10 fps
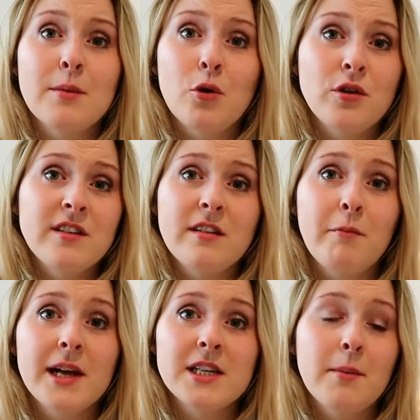the products
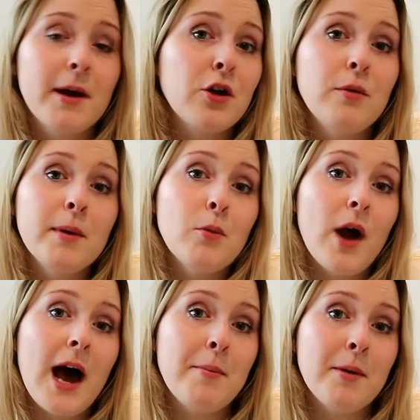I've picked up I couldn't be
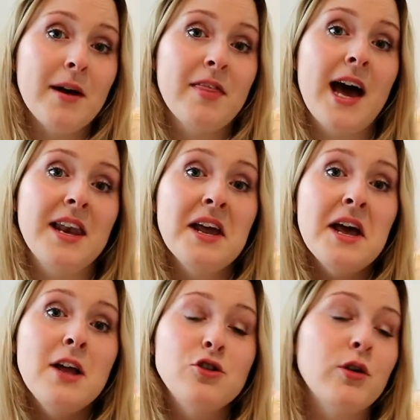more happy with, and
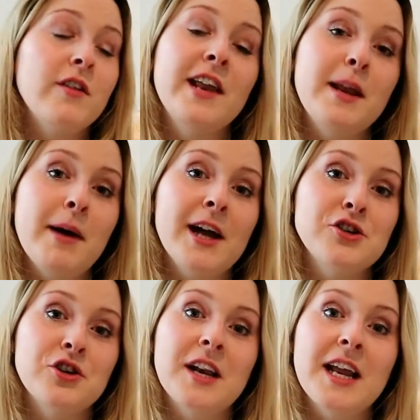don't have any
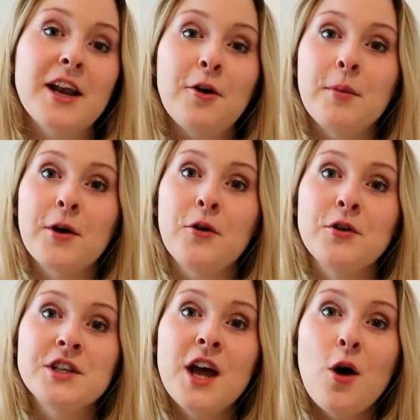buyer's regret now,
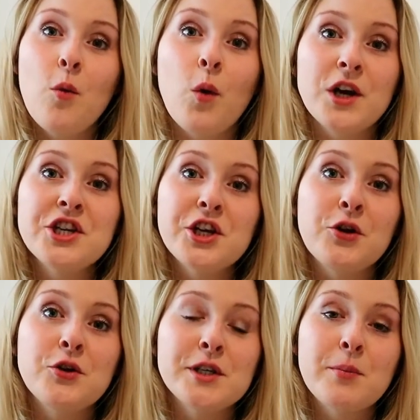because once you
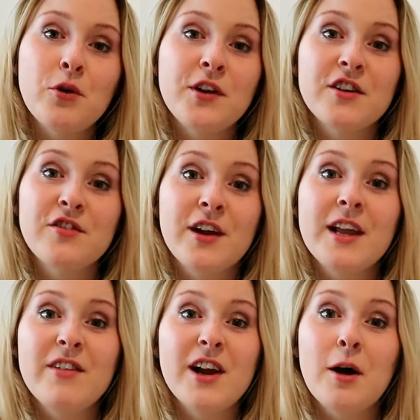use the products for
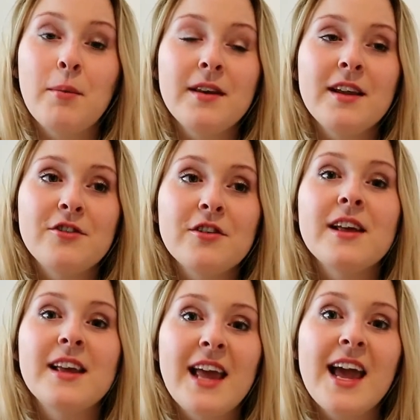even a couple of days, you're
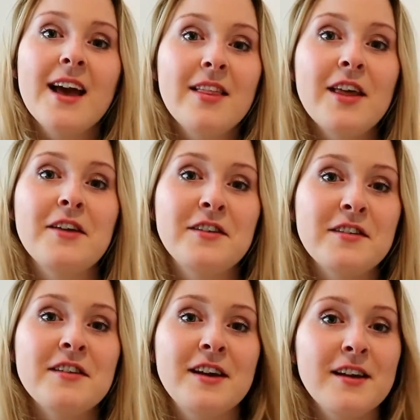like, yeah, this
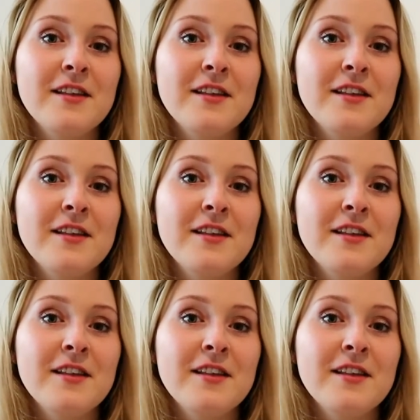is